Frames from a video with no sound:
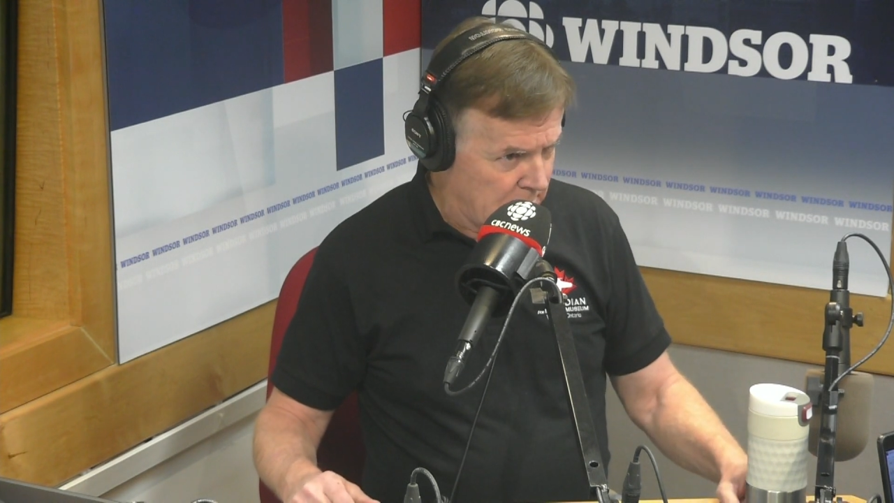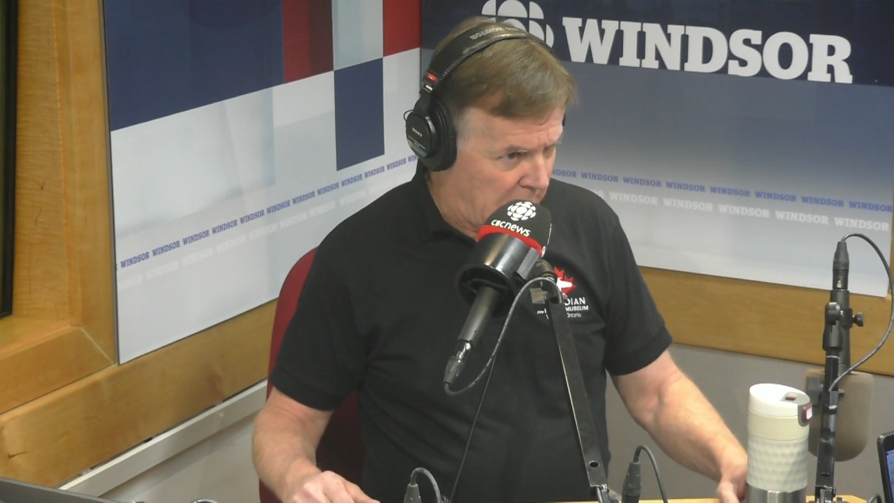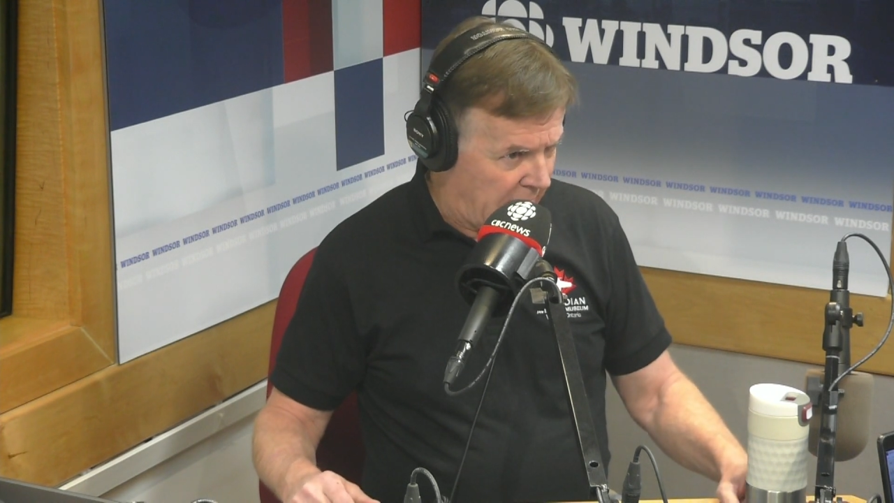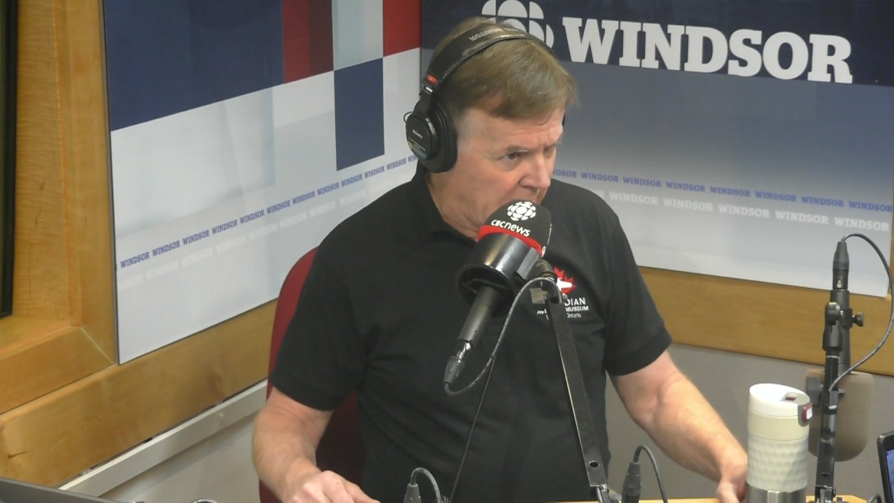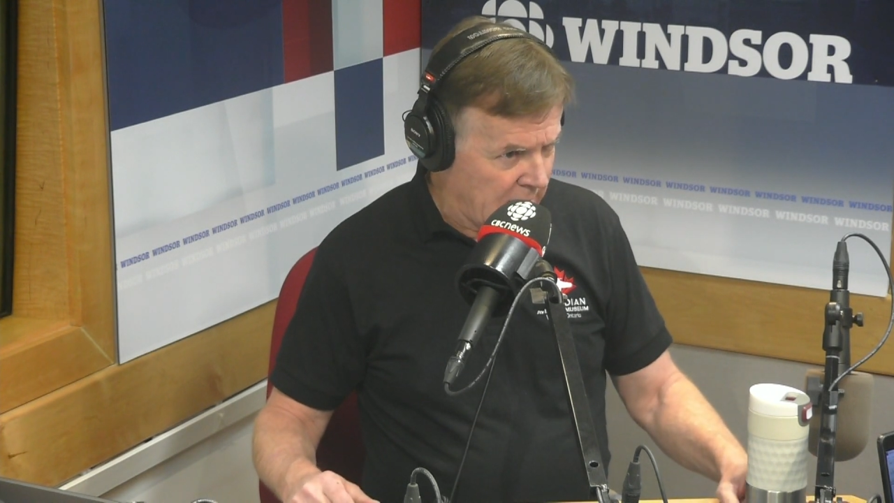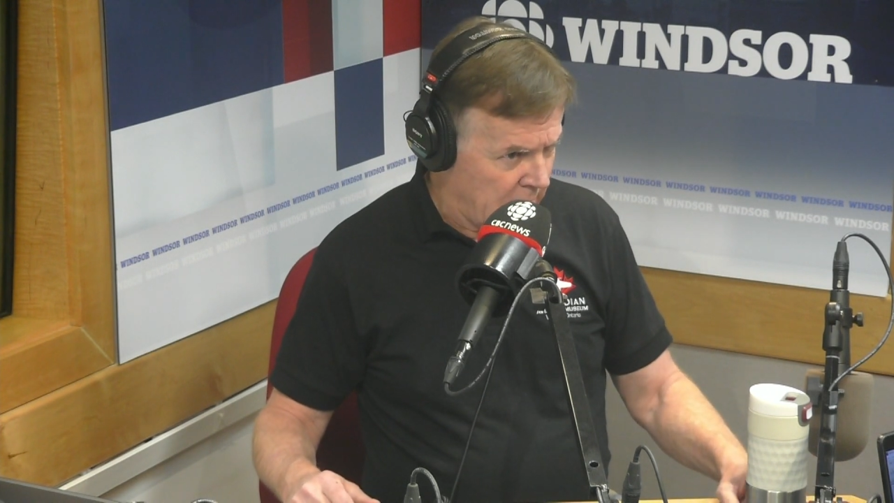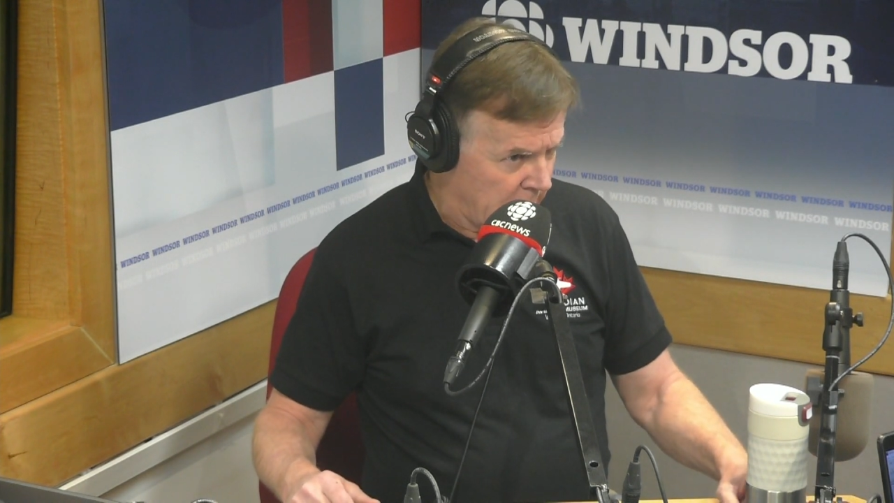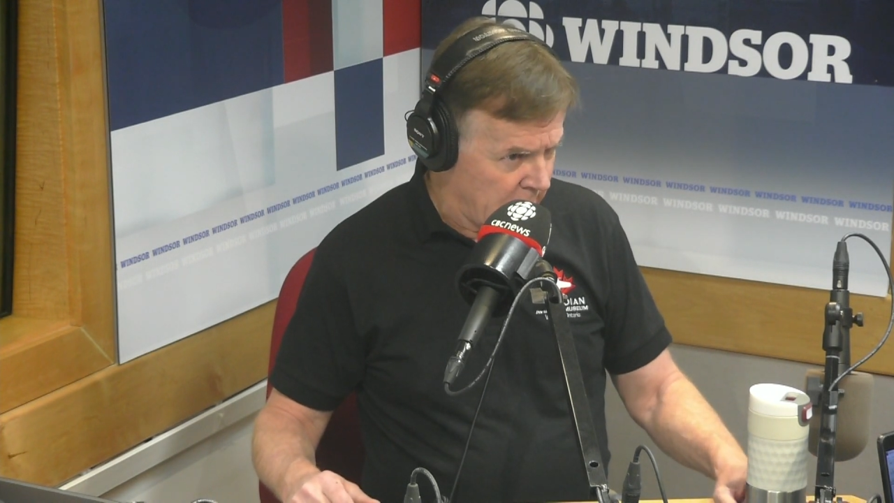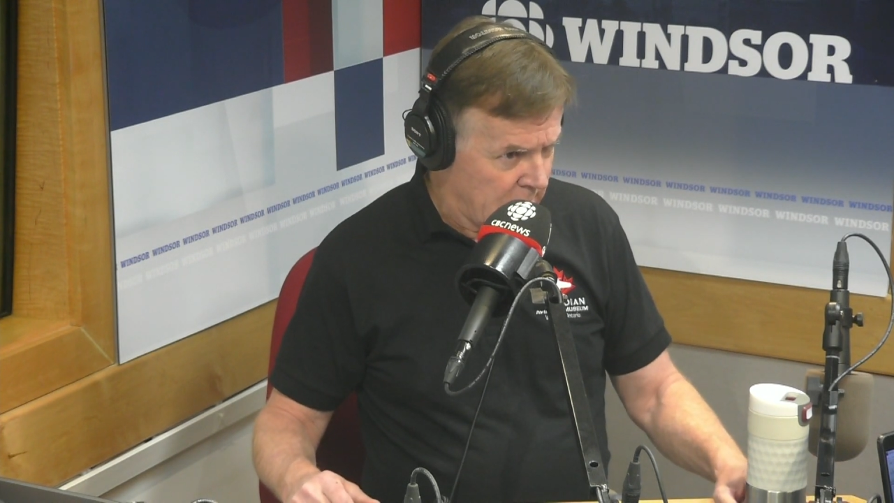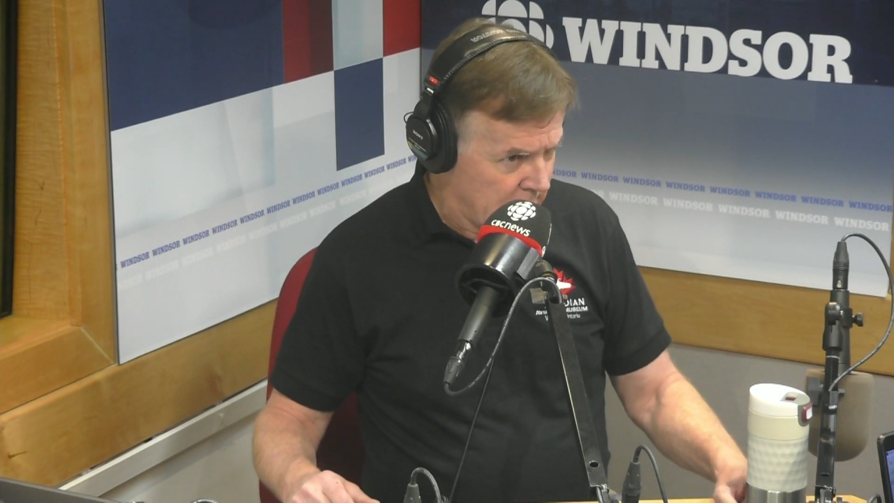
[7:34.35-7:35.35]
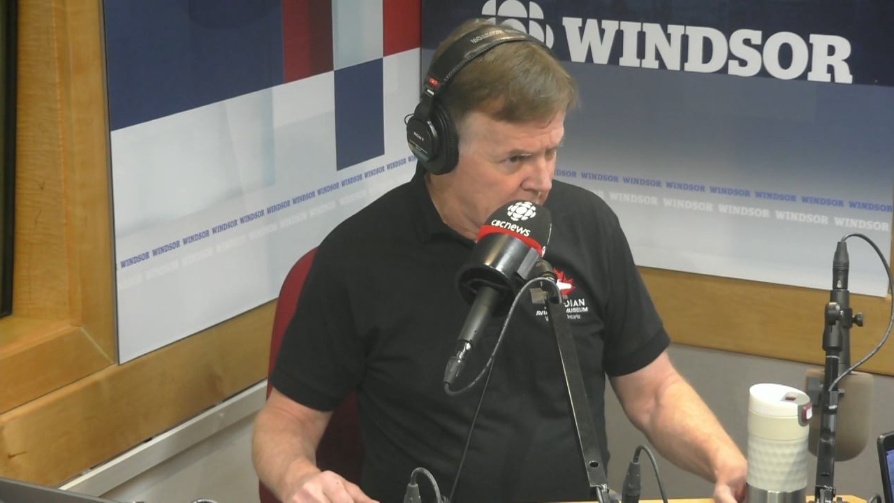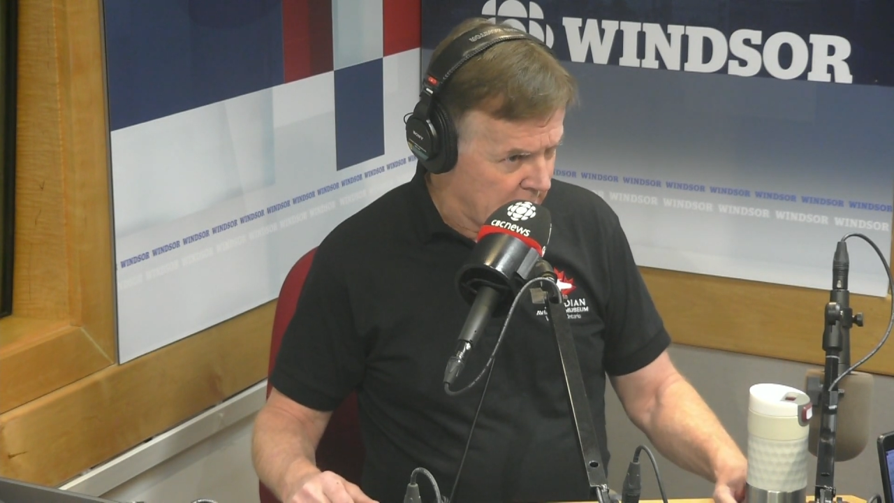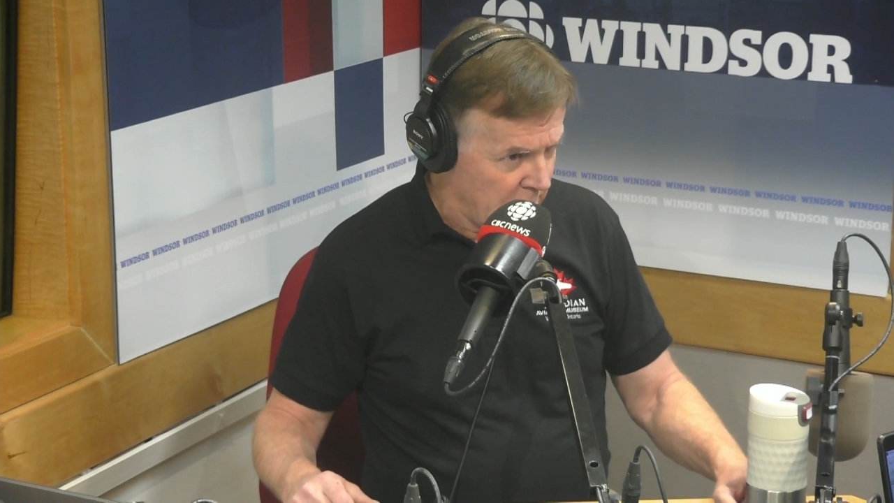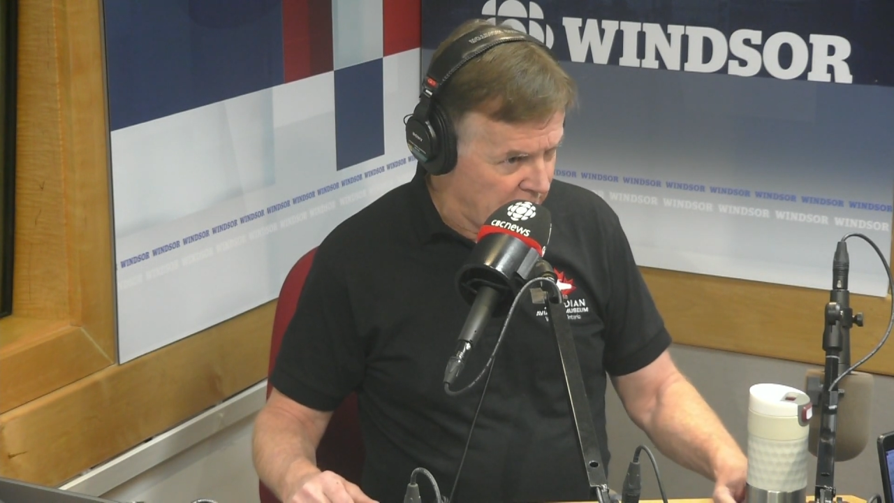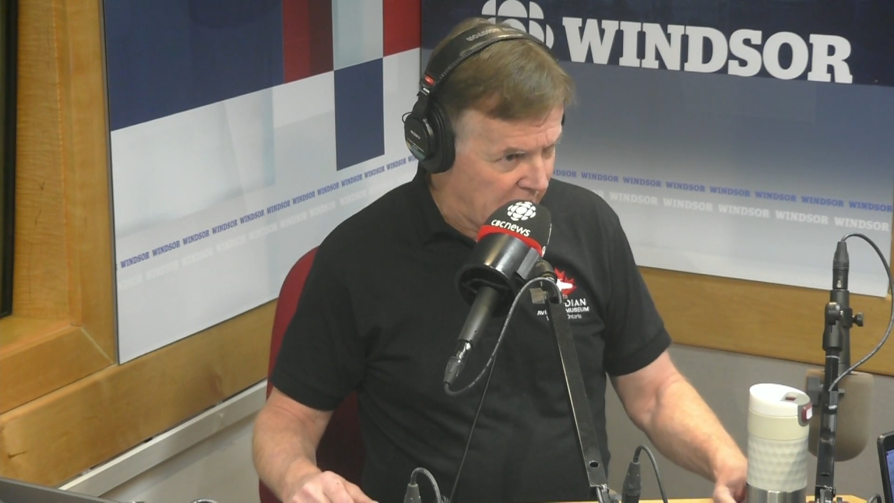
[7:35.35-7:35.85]
banging on her
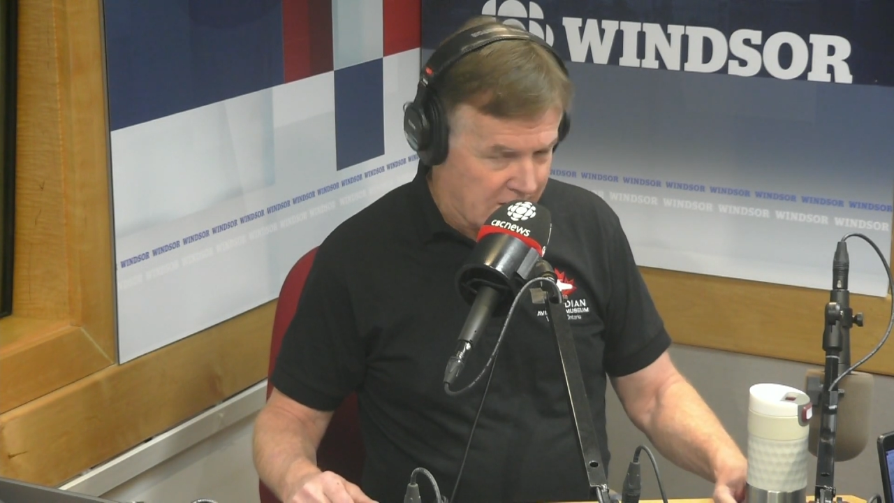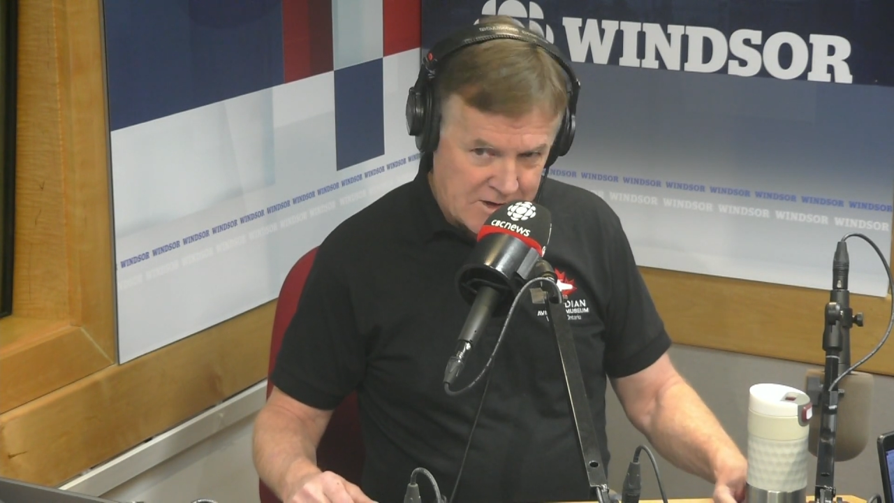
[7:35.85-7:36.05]
acoustic